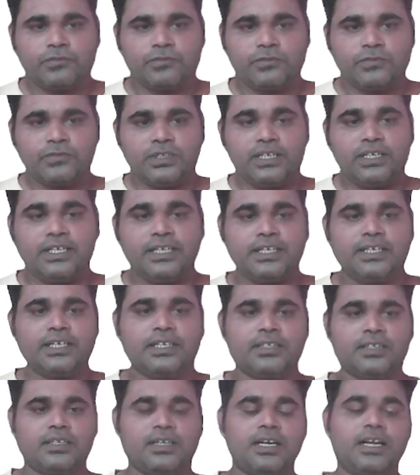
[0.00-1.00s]
And
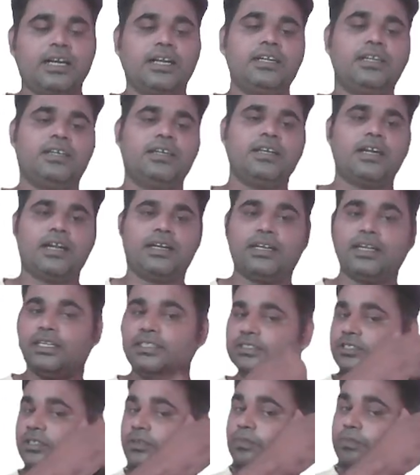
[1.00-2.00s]
again, grana is
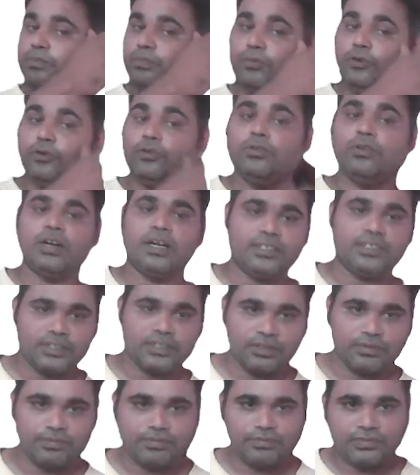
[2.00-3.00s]
the plural
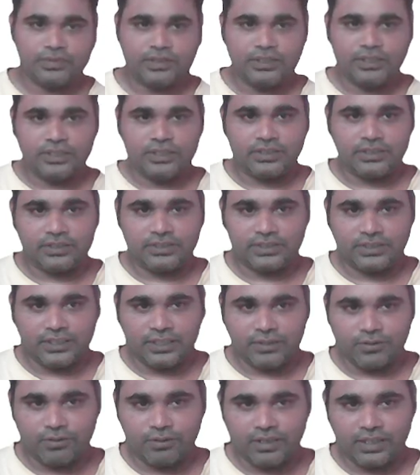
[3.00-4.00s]
term. The
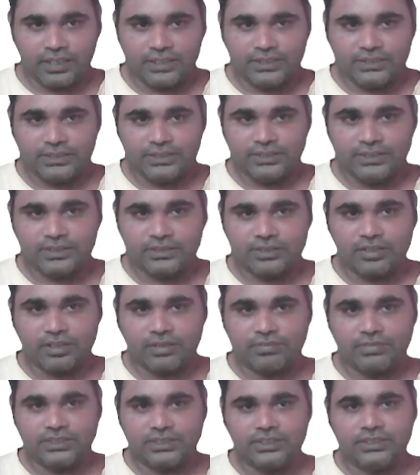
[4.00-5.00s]
singular
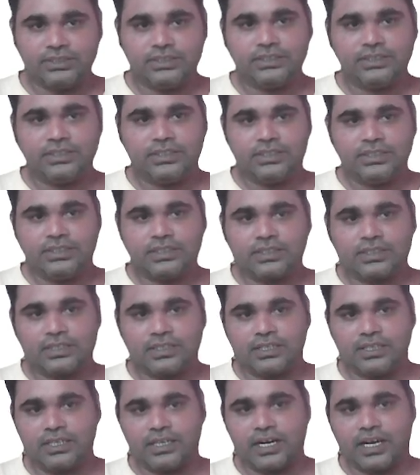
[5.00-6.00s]
term is
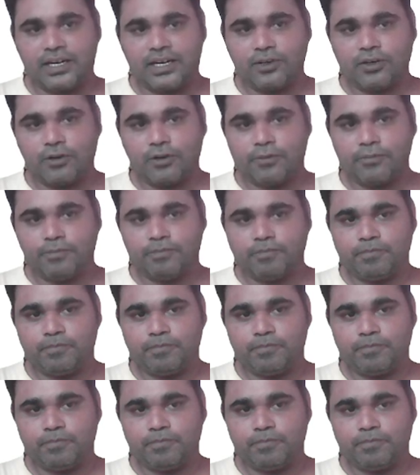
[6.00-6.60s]
granum.